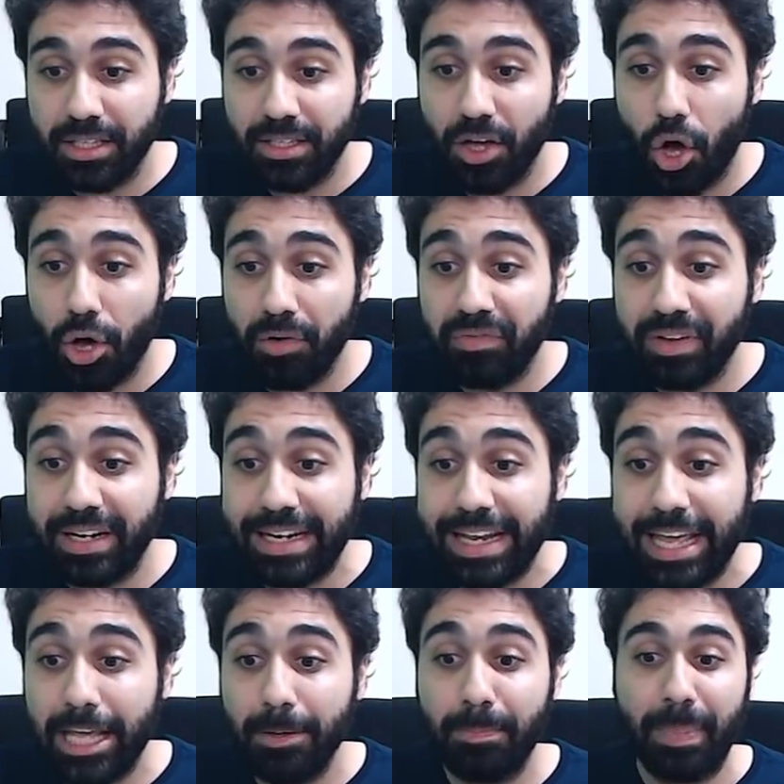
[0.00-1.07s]

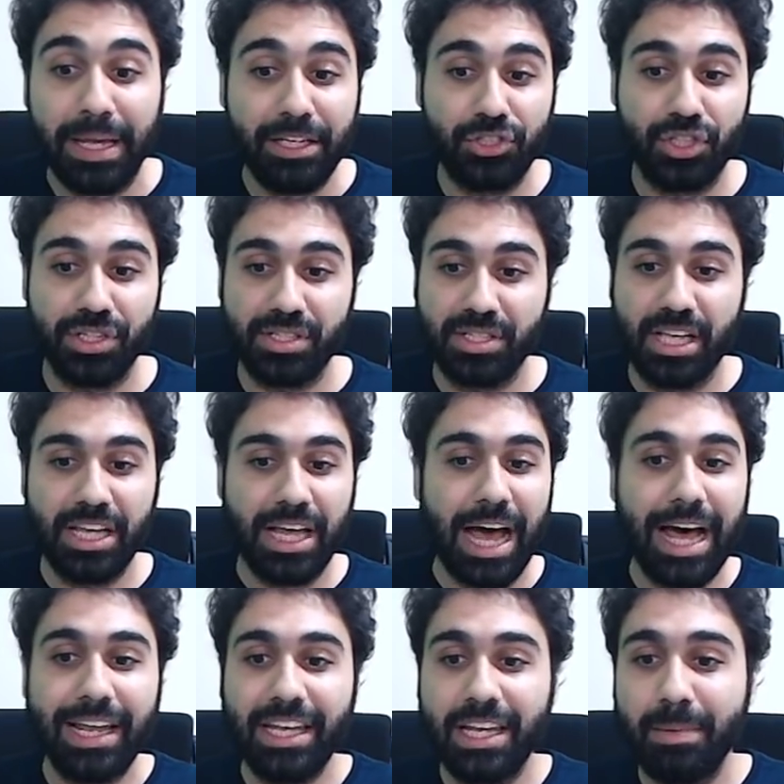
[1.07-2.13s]
overlay pages.
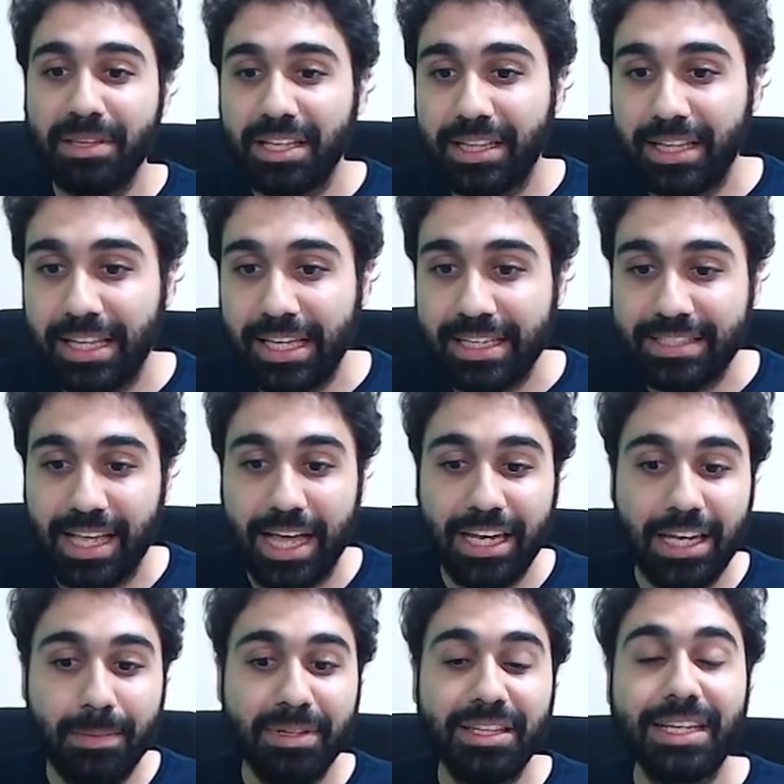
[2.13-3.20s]
Unlimited links,
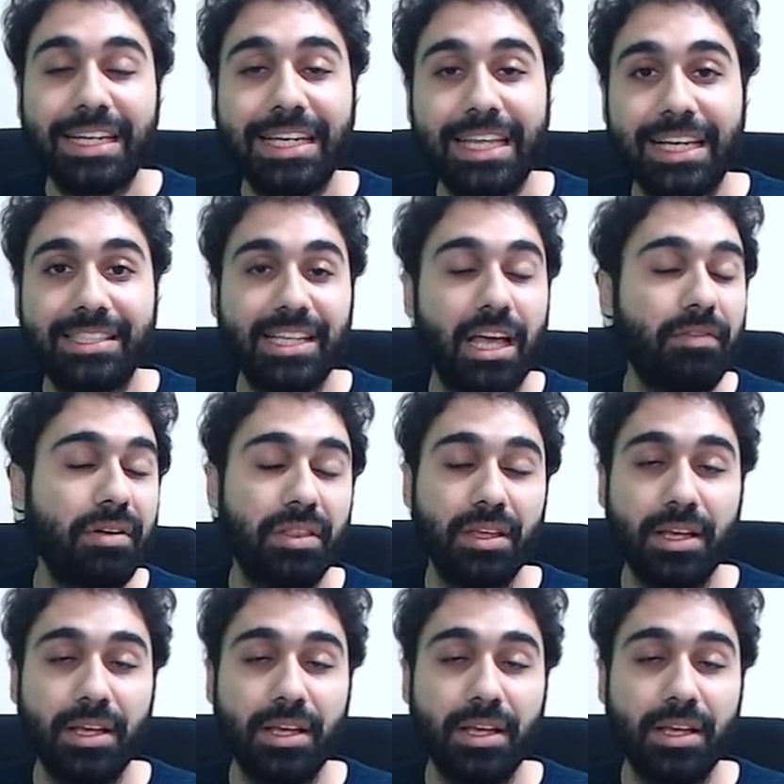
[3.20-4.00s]
unlimited clicks, everything